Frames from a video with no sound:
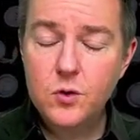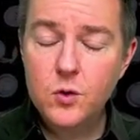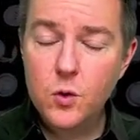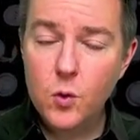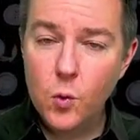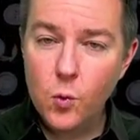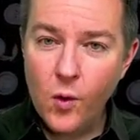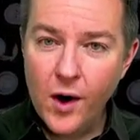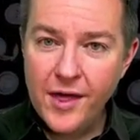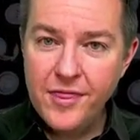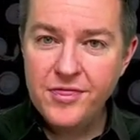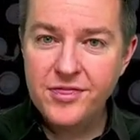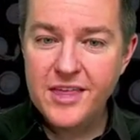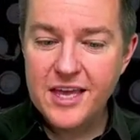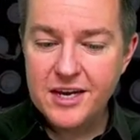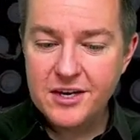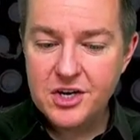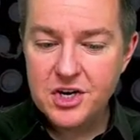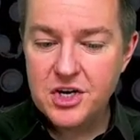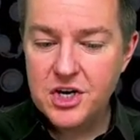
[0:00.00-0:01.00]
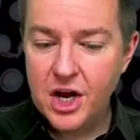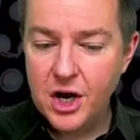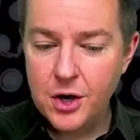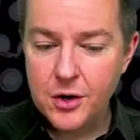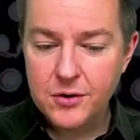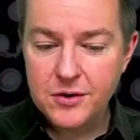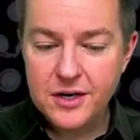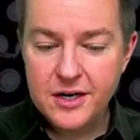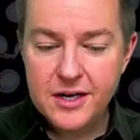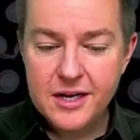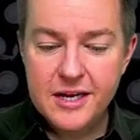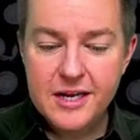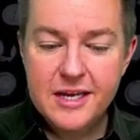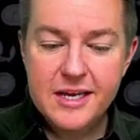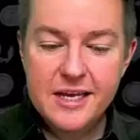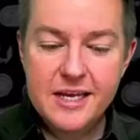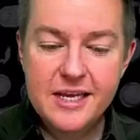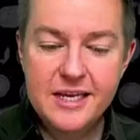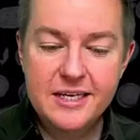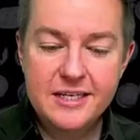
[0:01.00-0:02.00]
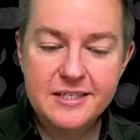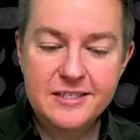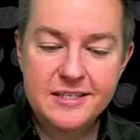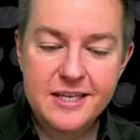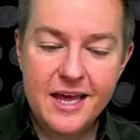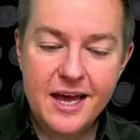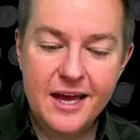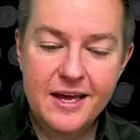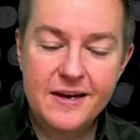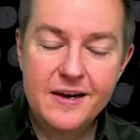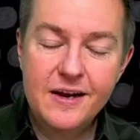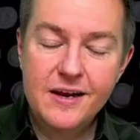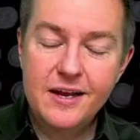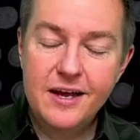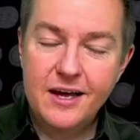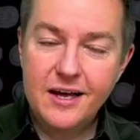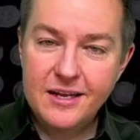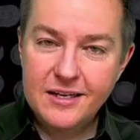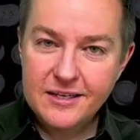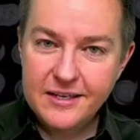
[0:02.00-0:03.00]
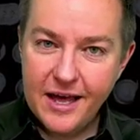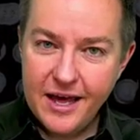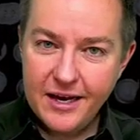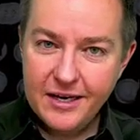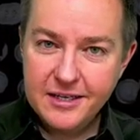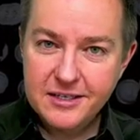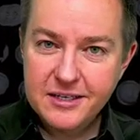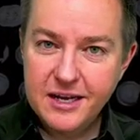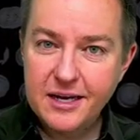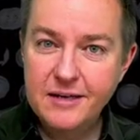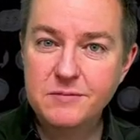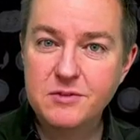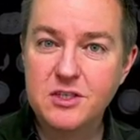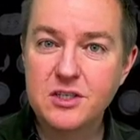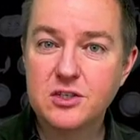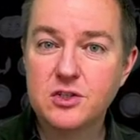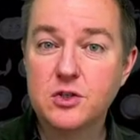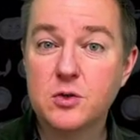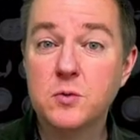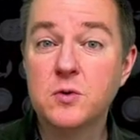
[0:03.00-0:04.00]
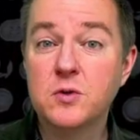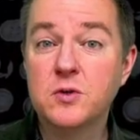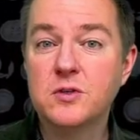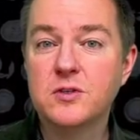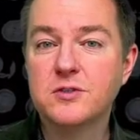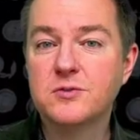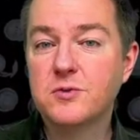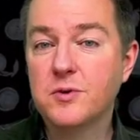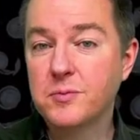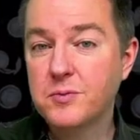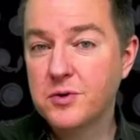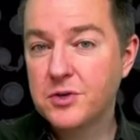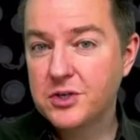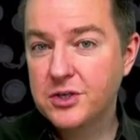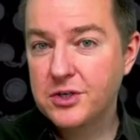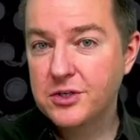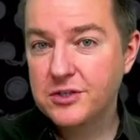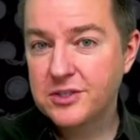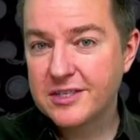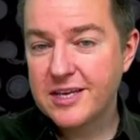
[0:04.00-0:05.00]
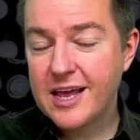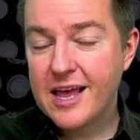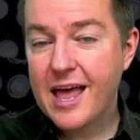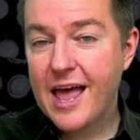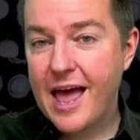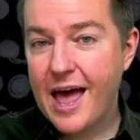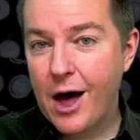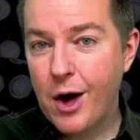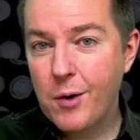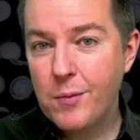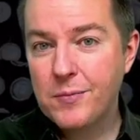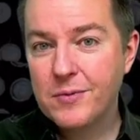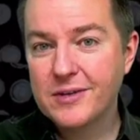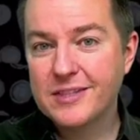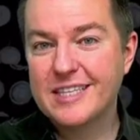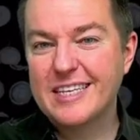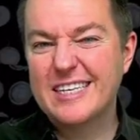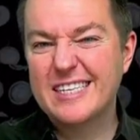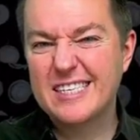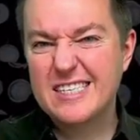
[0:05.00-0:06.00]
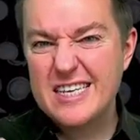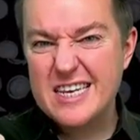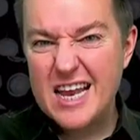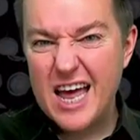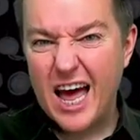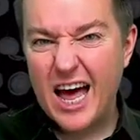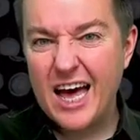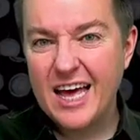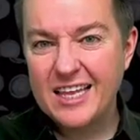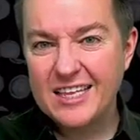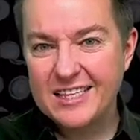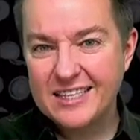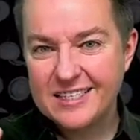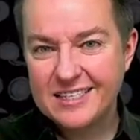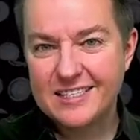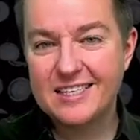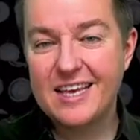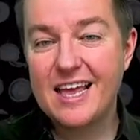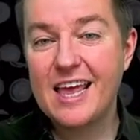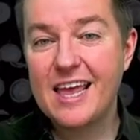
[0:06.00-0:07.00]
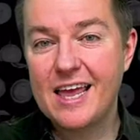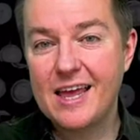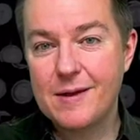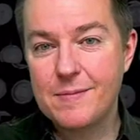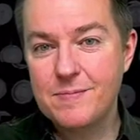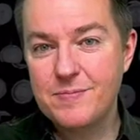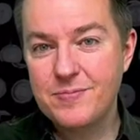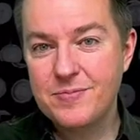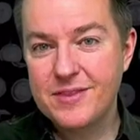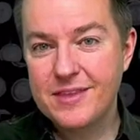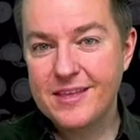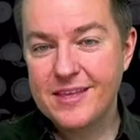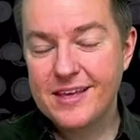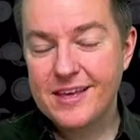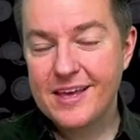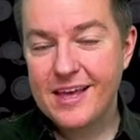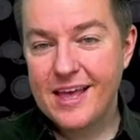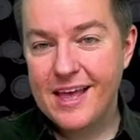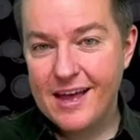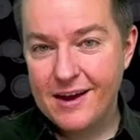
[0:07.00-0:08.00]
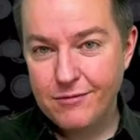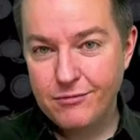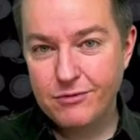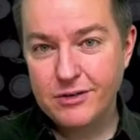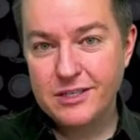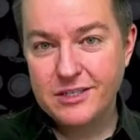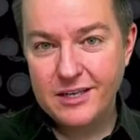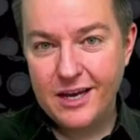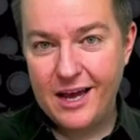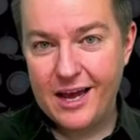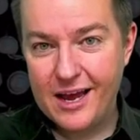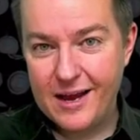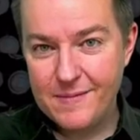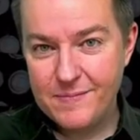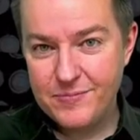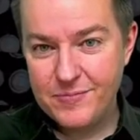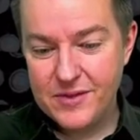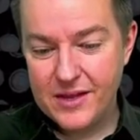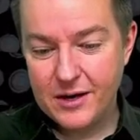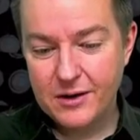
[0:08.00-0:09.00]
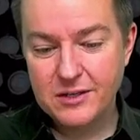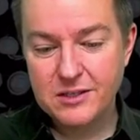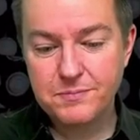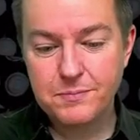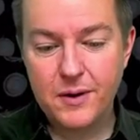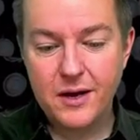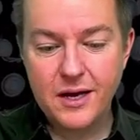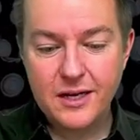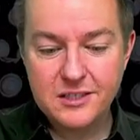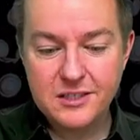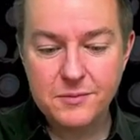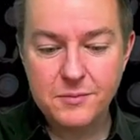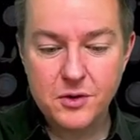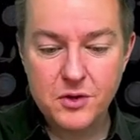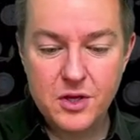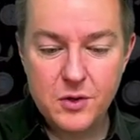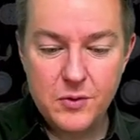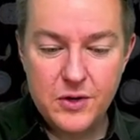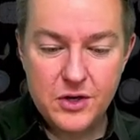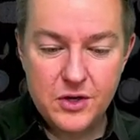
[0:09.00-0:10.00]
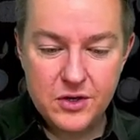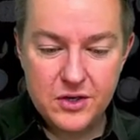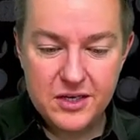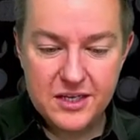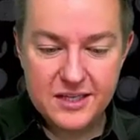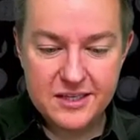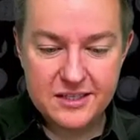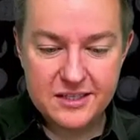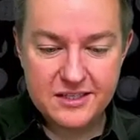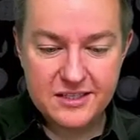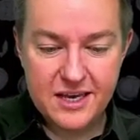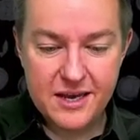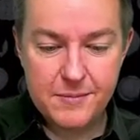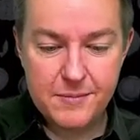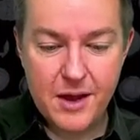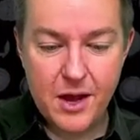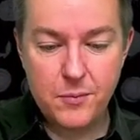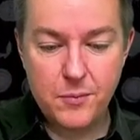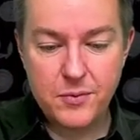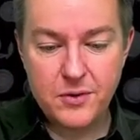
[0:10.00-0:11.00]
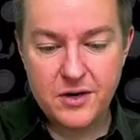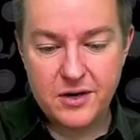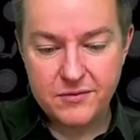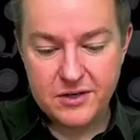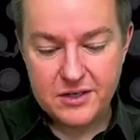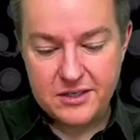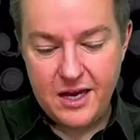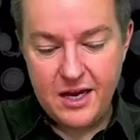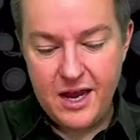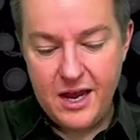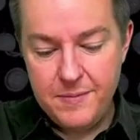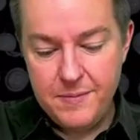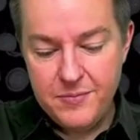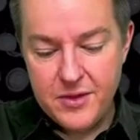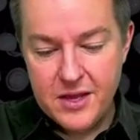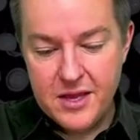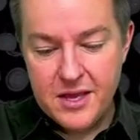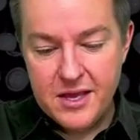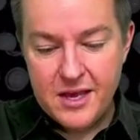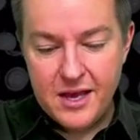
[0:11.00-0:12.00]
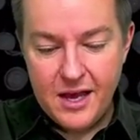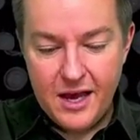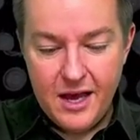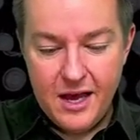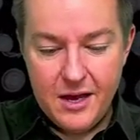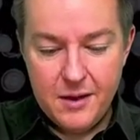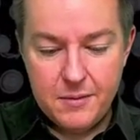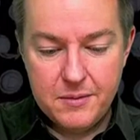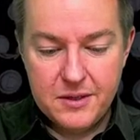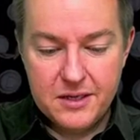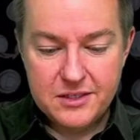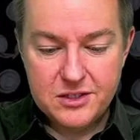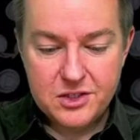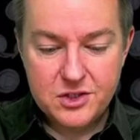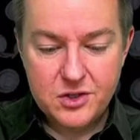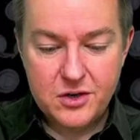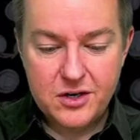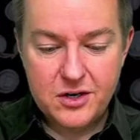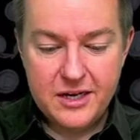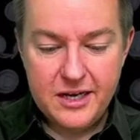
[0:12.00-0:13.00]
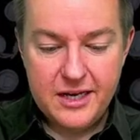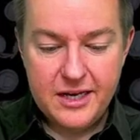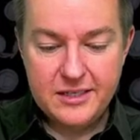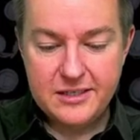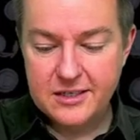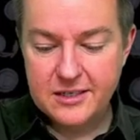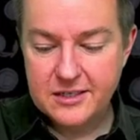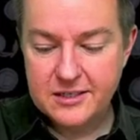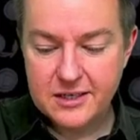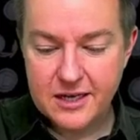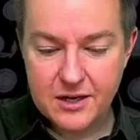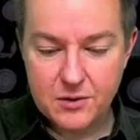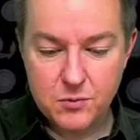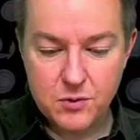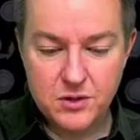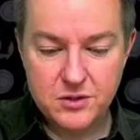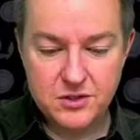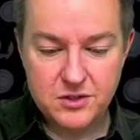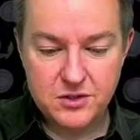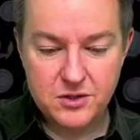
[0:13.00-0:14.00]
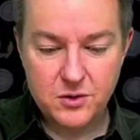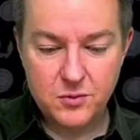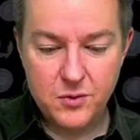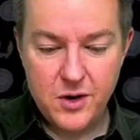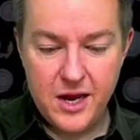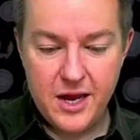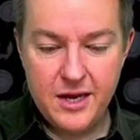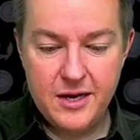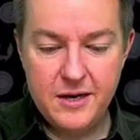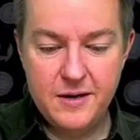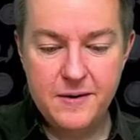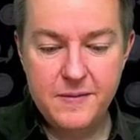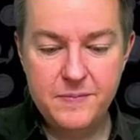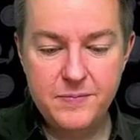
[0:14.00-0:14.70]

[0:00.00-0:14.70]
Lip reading: one thing to note is that a lot of times these tools will produce output that is not the same every time. Now, it's possible that we could get the same output every time in certain cases, like roses are red,